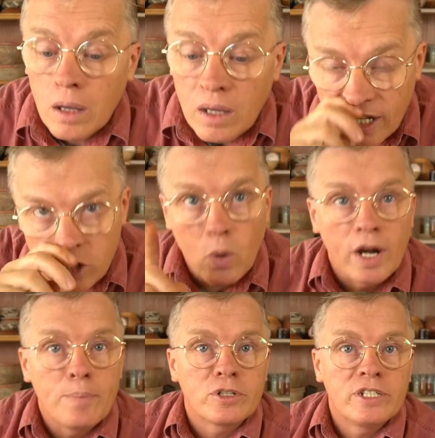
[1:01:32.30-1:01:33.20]
That's
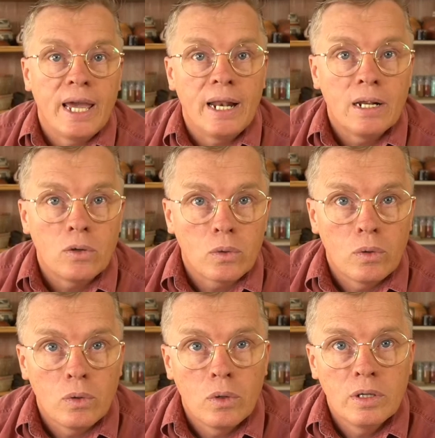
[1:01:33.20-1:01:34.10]
20%
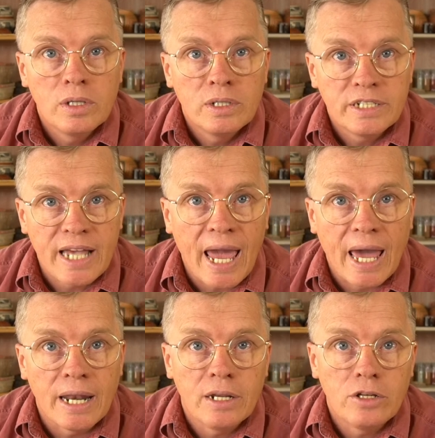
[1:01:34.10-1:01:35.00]

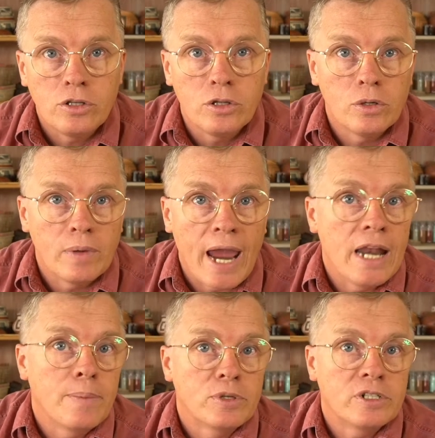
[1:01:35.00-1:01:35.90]
sand to
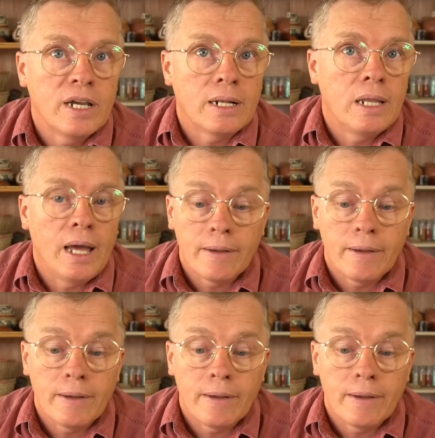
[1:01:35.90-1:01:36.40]
80% clay.